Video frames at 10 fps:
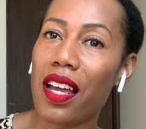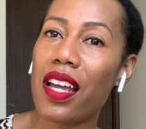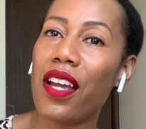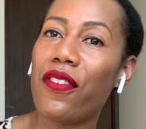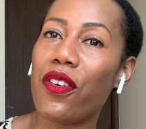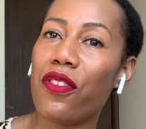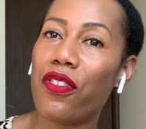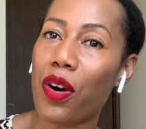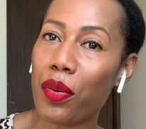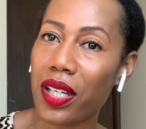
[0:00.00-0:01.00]
if you
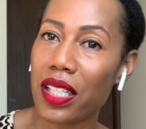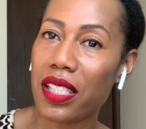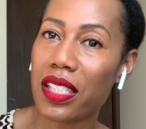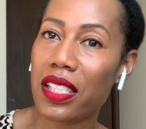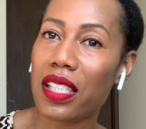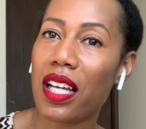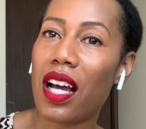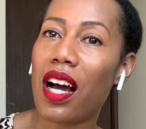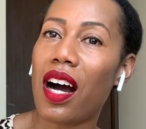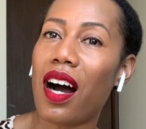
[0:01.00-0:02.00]
focus
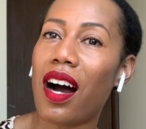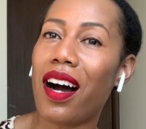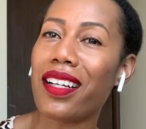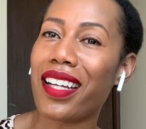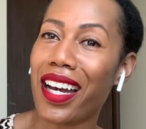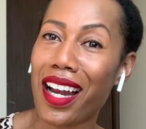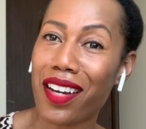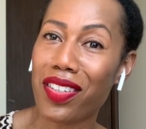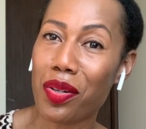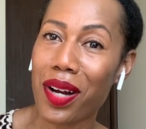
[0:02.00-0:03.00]
on getting out of
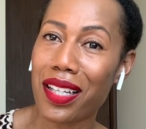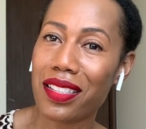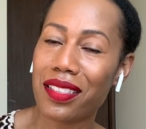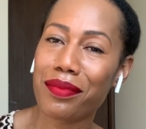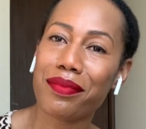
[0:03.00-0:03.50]
the US.